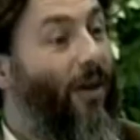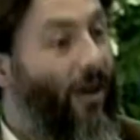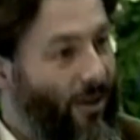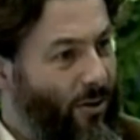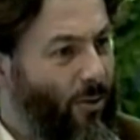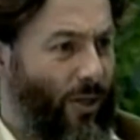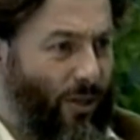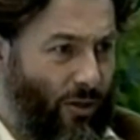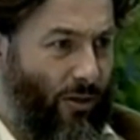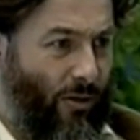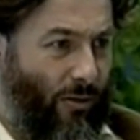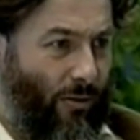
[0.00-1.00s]
Last
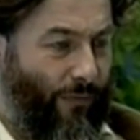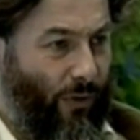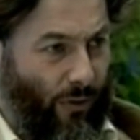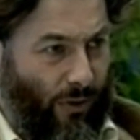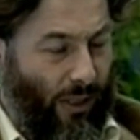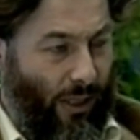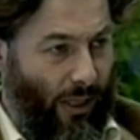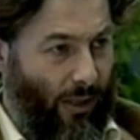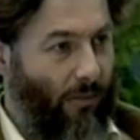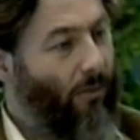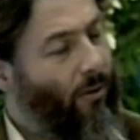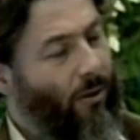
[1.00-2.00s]
question for you
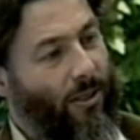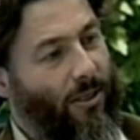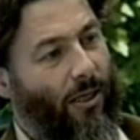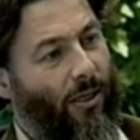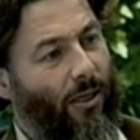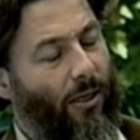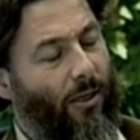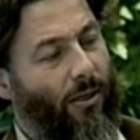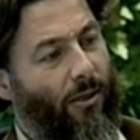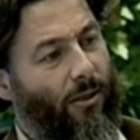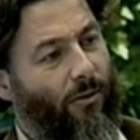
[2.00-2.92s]
today, Dr. Zakir.